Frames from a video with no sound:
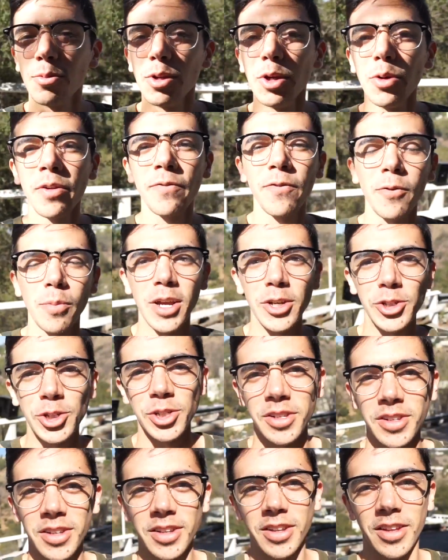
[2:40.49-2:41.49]
some new
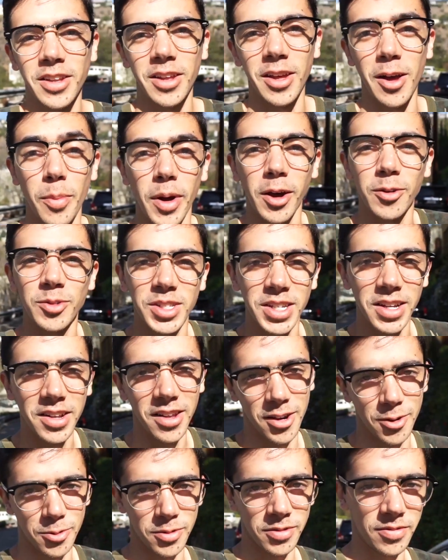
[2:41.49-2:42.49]
information about
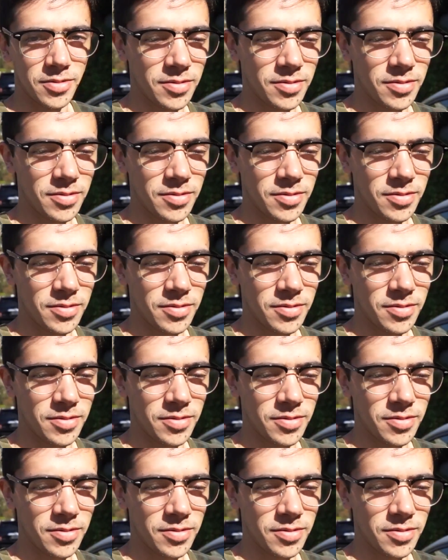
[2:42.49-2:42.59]
Ditto.